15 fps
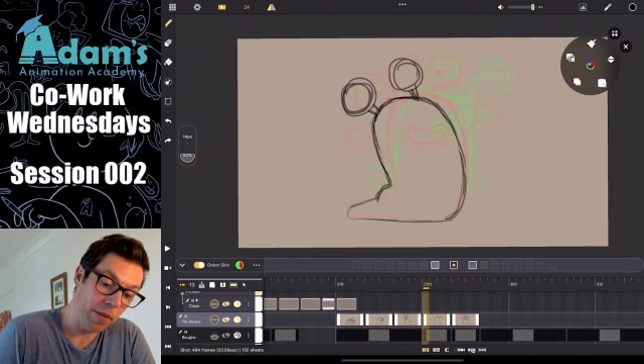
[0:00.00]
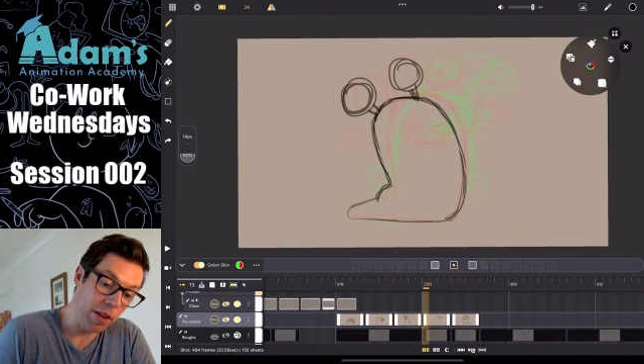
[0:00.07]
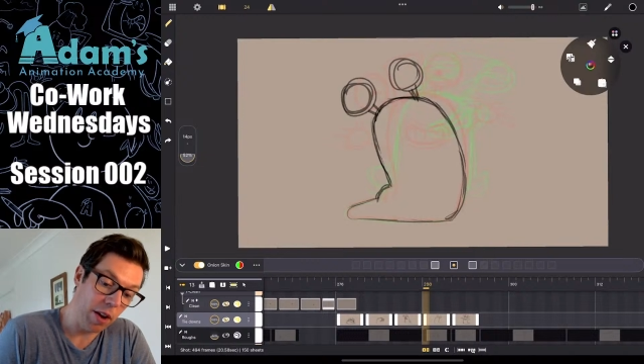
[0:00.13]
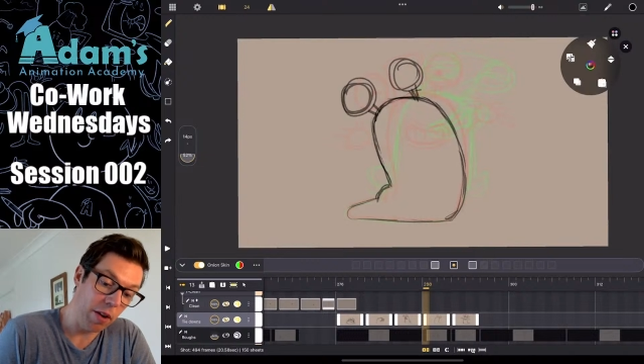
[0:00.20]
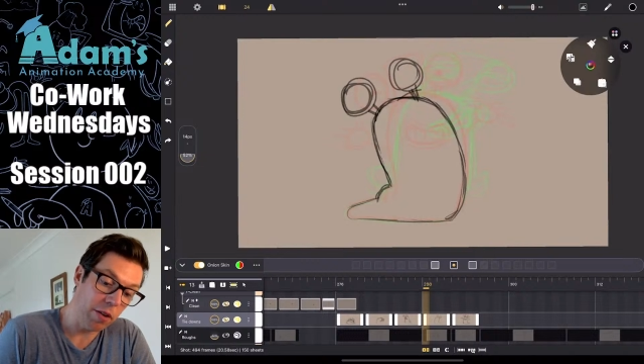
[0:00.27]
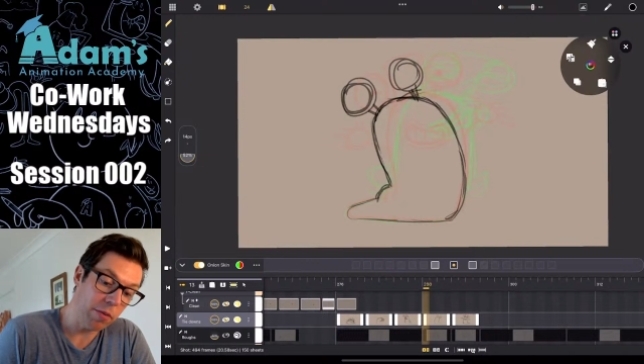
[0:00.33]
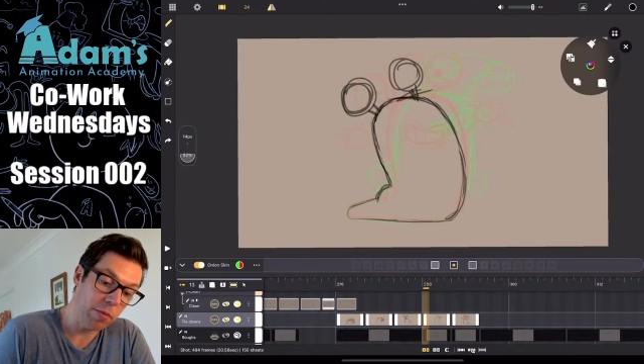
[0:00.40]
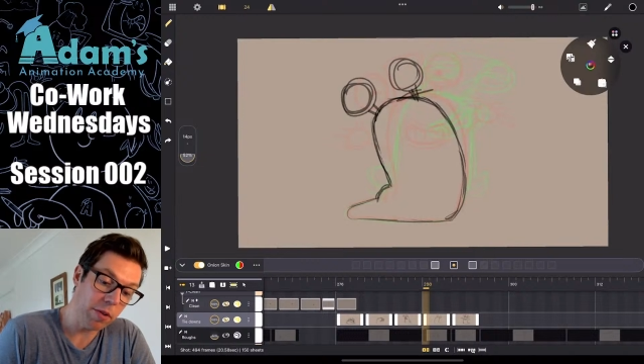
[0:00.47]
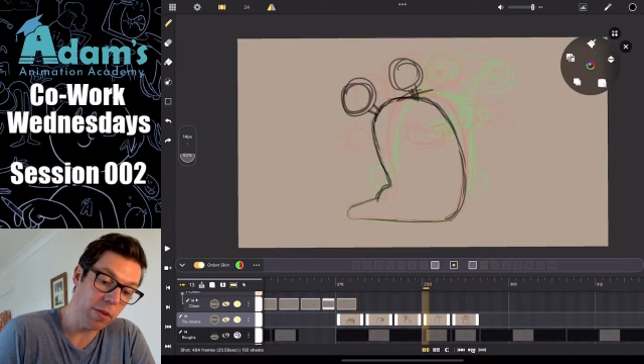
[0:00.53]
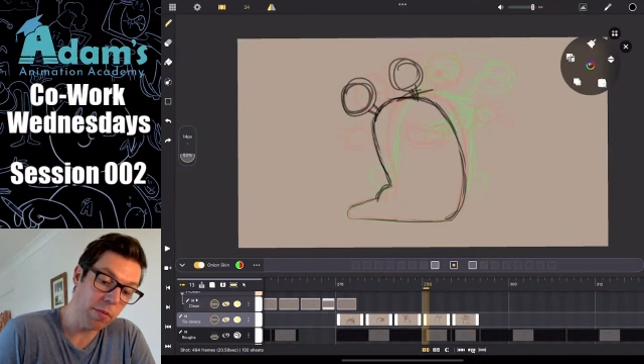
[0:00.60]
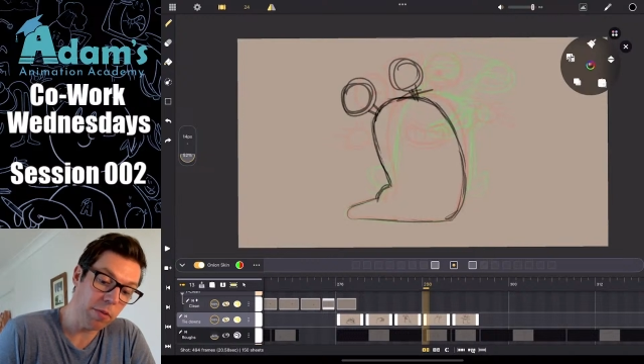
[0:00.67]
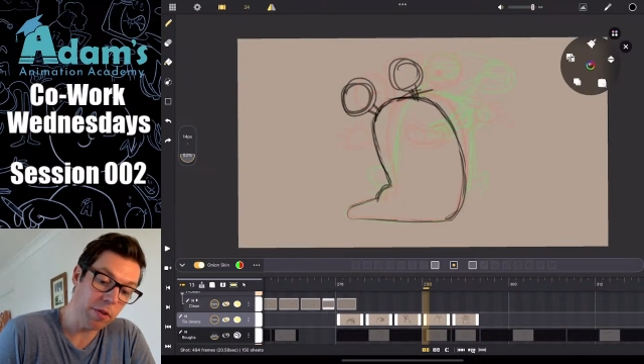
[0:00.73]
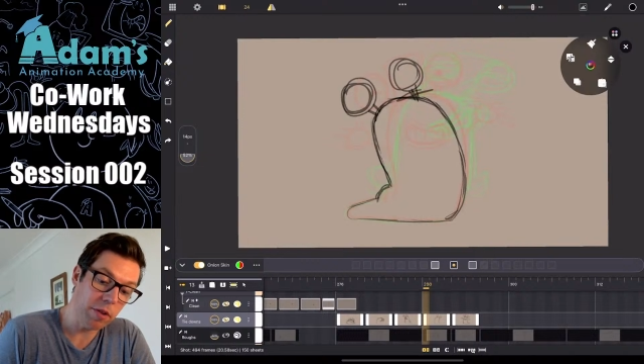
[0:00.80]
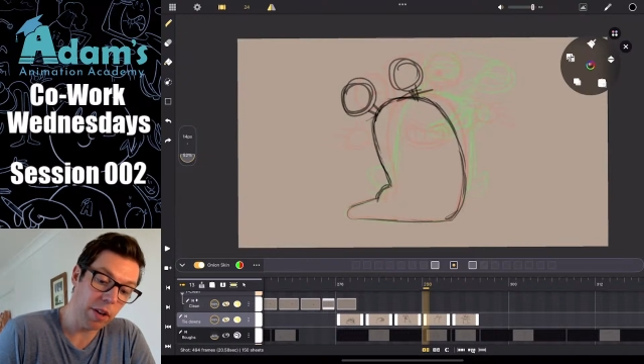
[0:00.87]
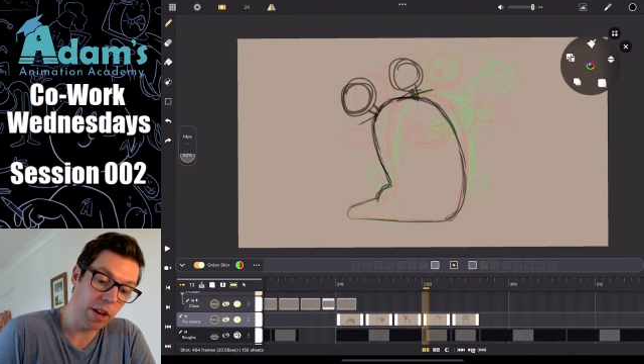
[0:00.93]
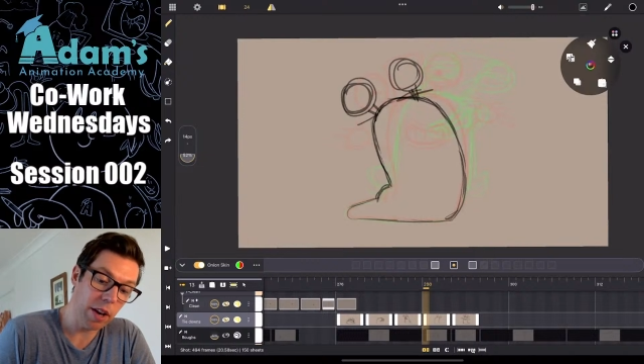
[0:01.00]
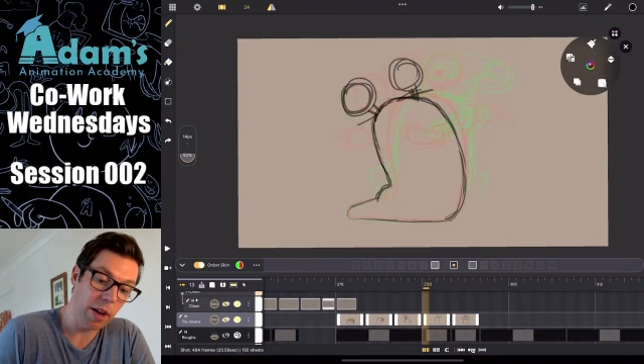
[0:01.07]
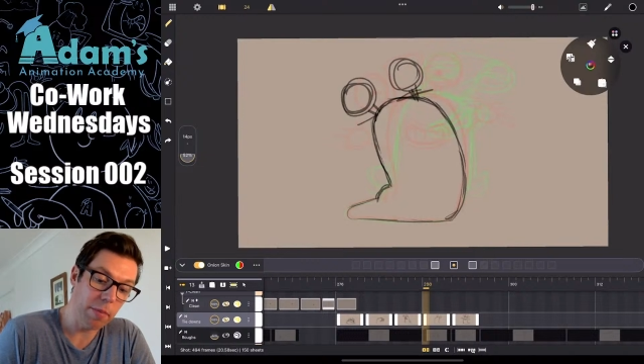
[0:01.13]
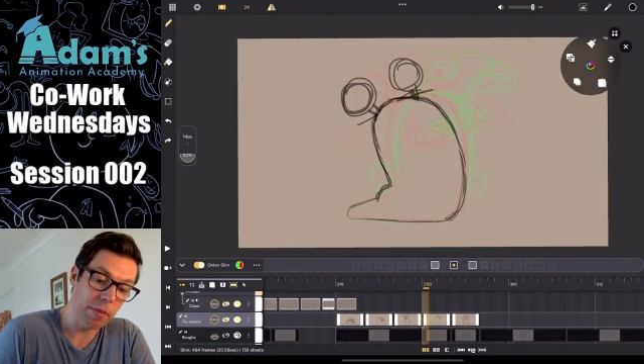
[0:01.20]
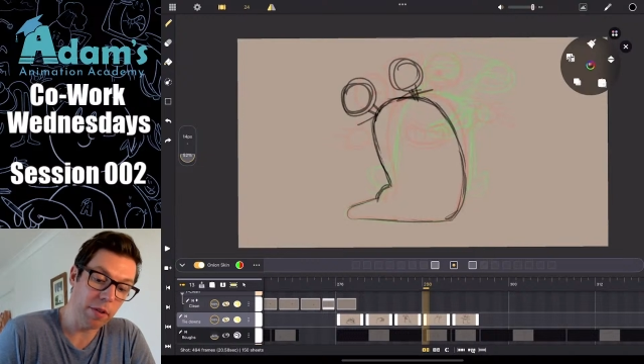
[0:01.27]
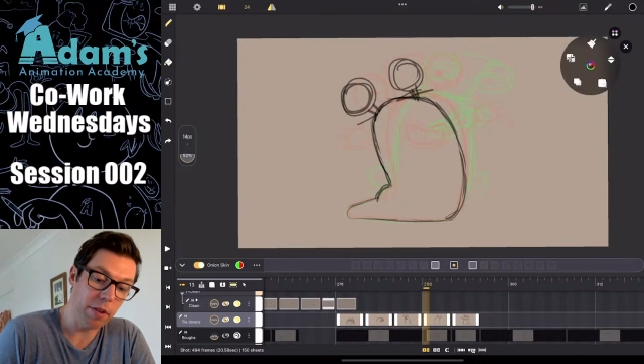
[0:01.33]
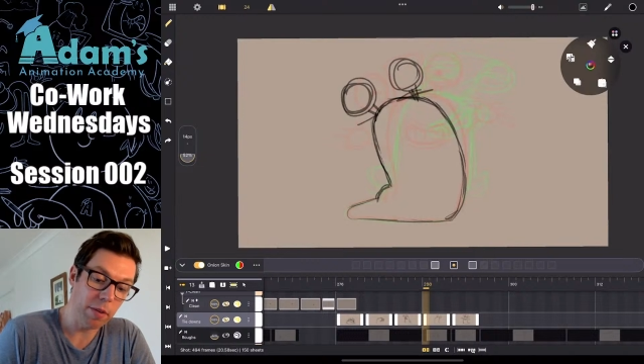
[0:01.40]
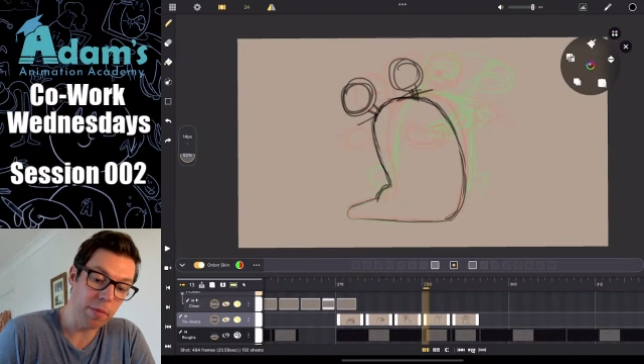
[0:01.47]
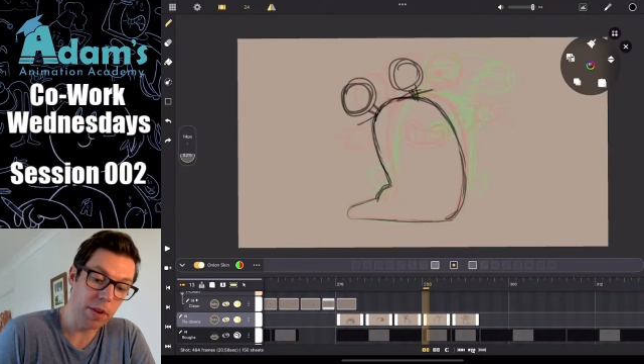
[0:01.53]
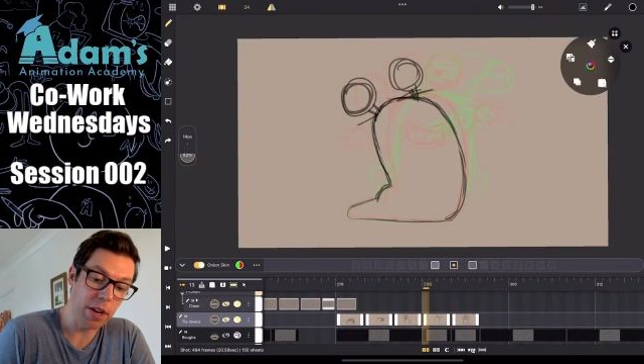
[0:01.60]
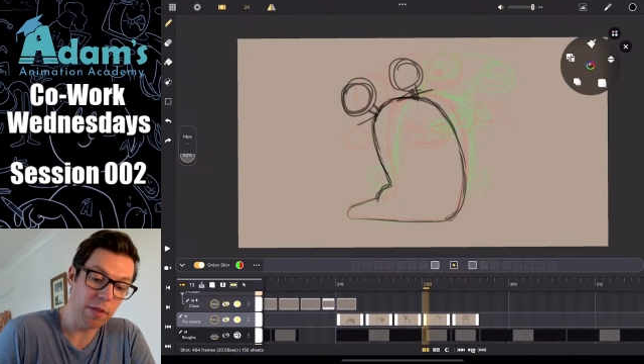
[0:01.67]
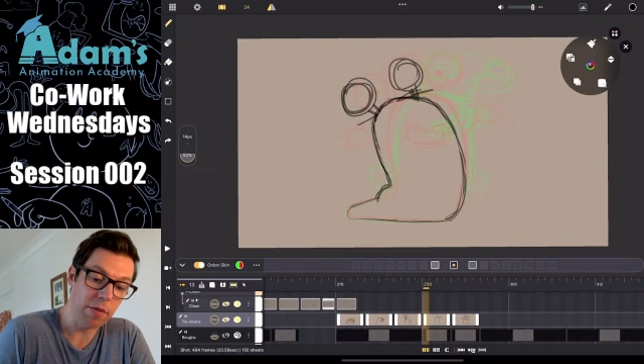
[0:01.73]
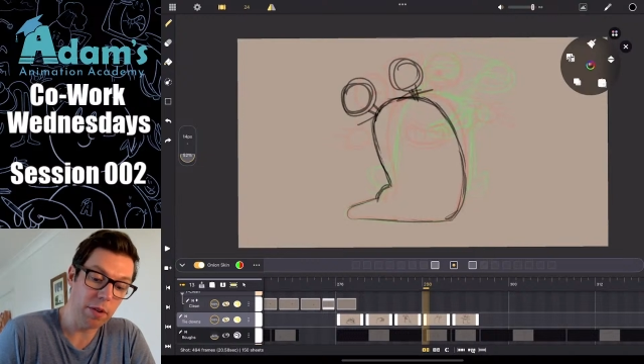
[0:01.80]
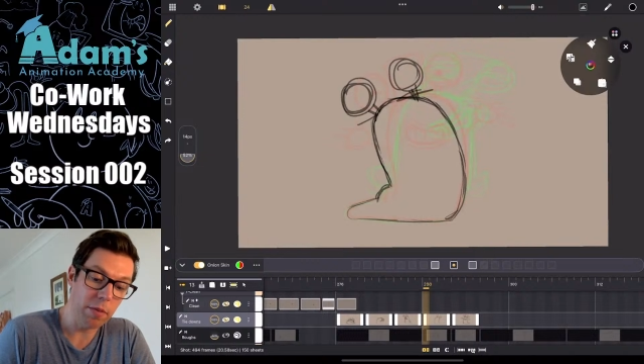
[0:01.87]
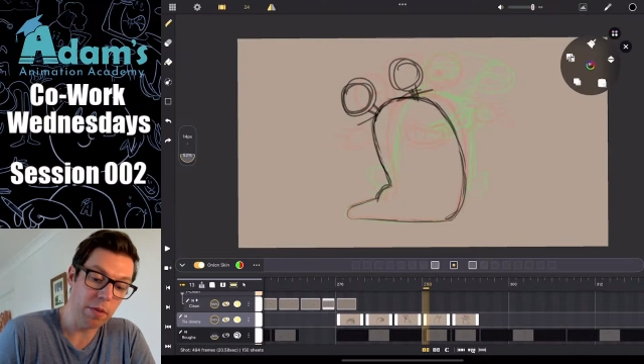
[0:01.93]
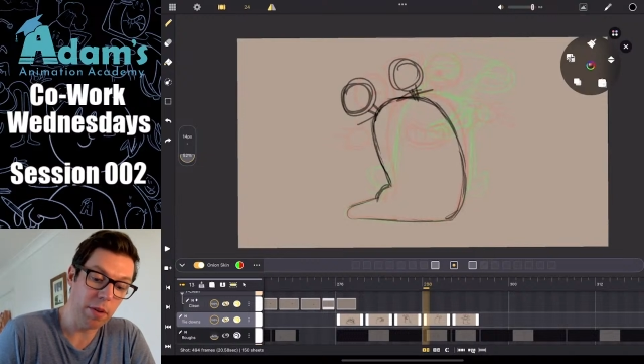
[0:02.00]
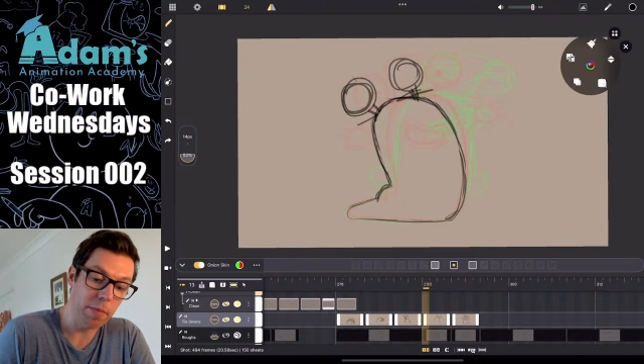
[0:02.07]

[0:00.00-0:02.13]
Because what's the worst that can happen? Somebody gives you an